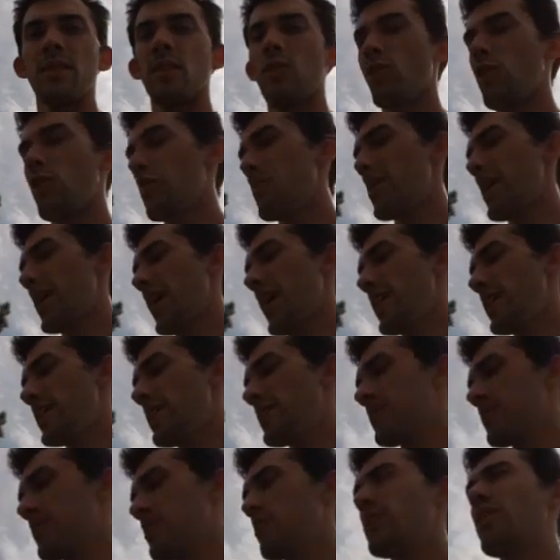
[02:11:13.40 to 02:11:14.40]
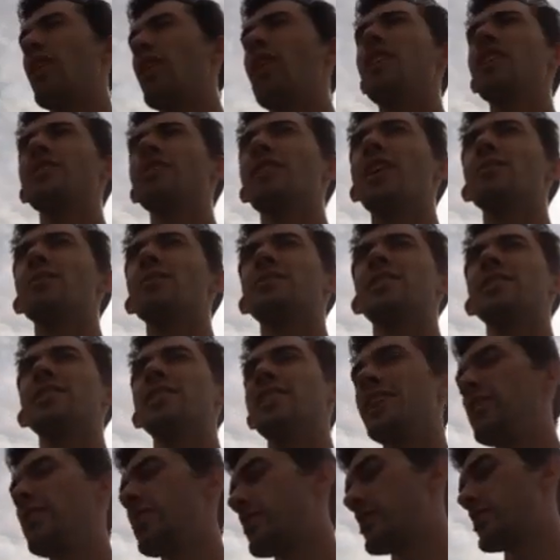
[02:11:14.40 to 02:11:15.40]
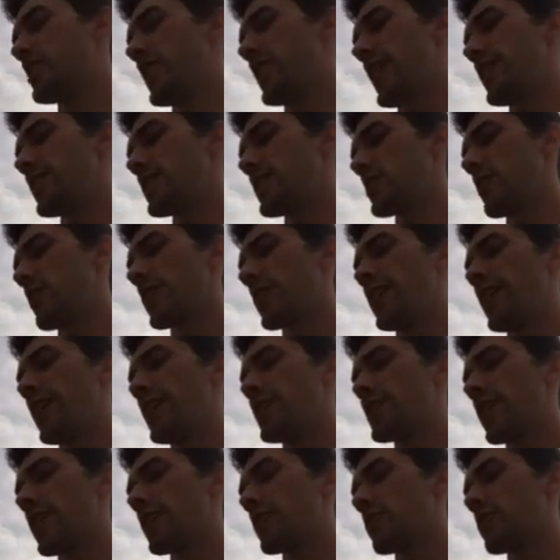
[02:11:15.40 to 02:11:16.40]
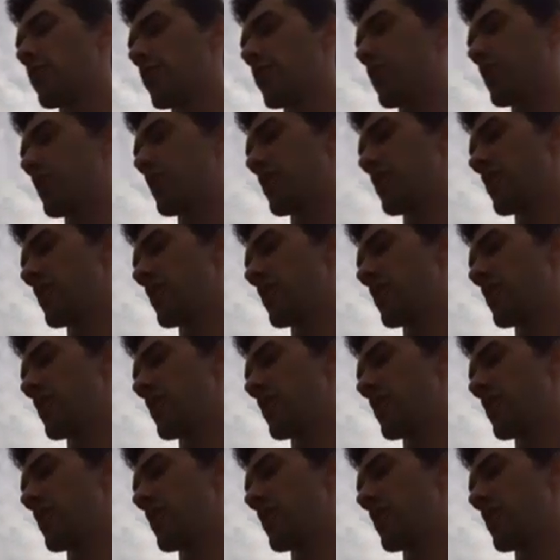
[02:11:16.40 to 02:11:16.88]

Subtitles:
Where am I headed? To an on-ramp to the interstate so I can hitchhike north.